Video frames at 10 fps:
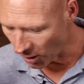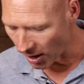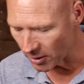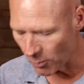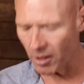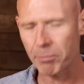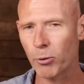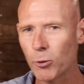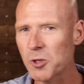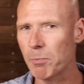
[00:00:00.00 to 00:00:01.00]
kind of want to
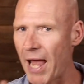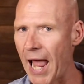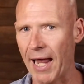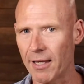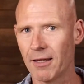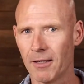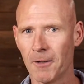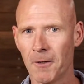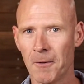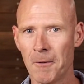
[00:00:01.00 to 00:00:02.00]
push back
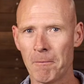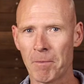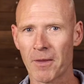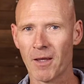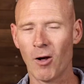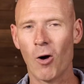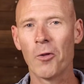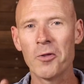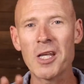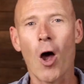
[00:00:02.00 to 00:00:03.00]

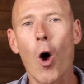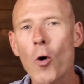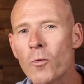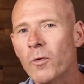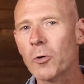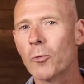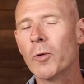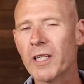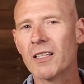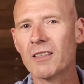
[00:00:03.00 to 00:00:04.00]
on the
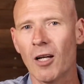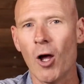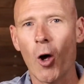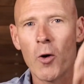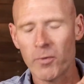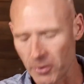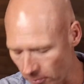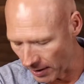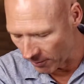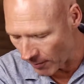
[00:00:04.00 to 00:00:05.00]

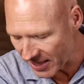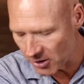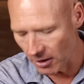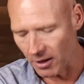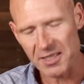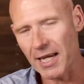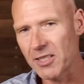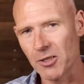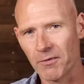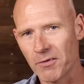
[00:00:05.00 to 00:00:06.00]

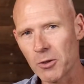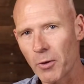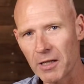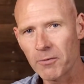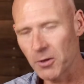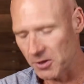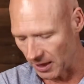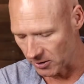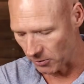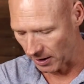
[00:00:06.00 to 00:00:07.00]
over-rationalization of the 21st
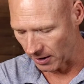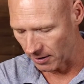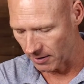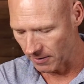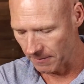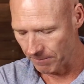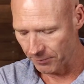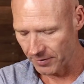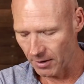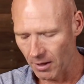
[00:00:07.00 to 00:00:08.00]
century.
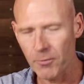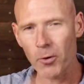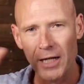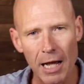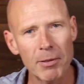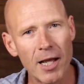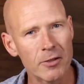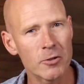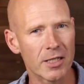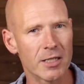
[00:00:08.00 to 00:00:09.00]
For a couple of
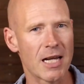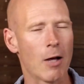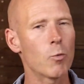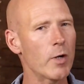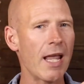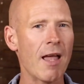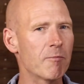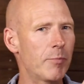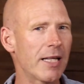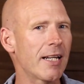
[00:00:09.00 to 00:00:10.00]
hundred years now, we
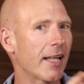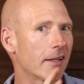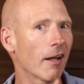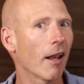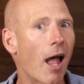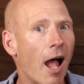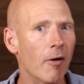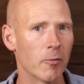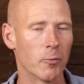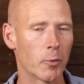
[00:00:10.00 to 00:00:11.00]
have been in
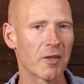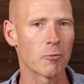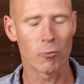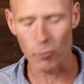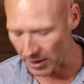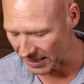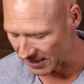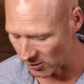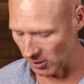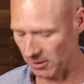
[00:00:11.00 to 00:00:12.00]
love with
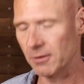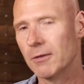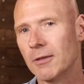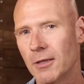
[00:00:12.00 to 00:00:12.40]
reason